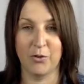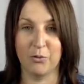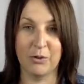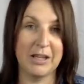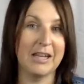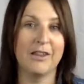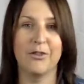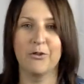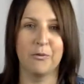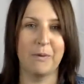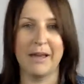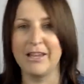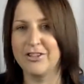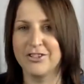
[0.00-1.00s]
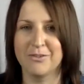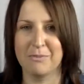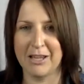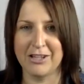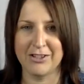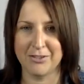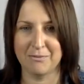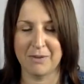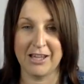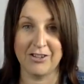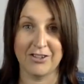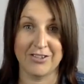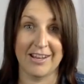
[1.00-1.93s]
reading through pages and pages and pages.